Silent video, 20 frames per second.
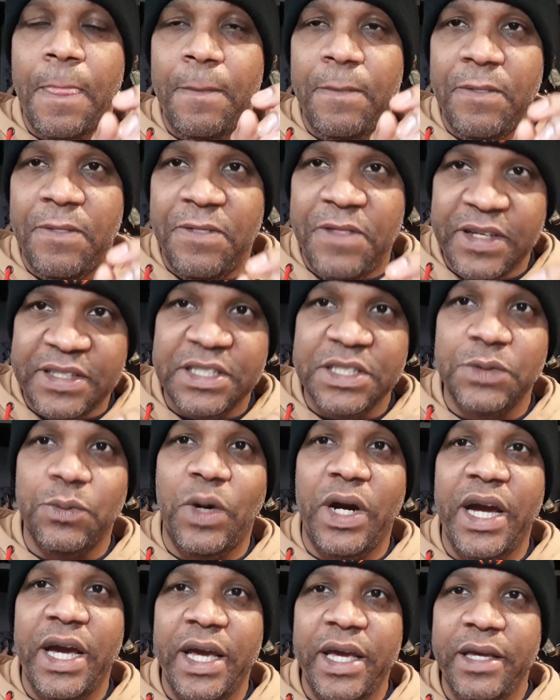This is
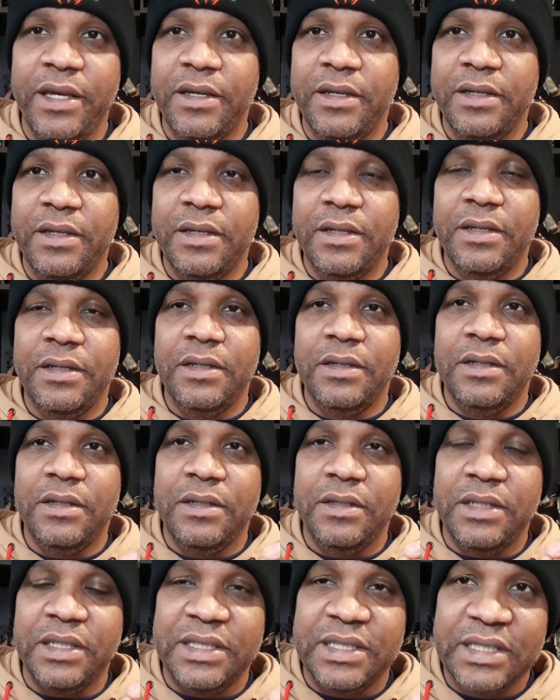why
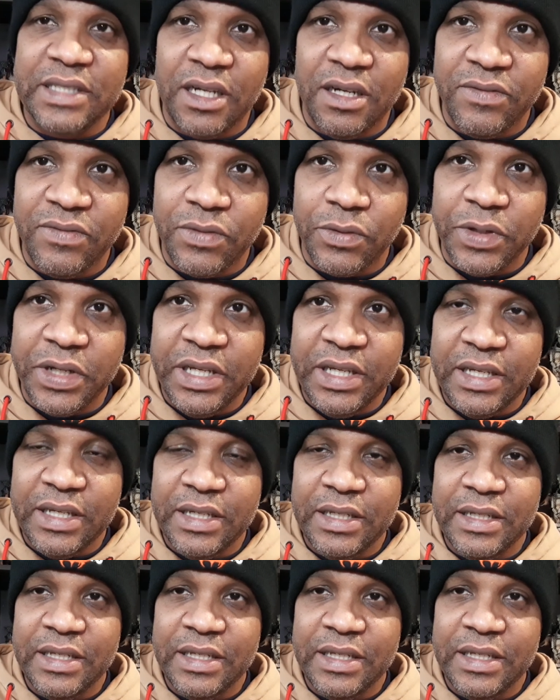Discovery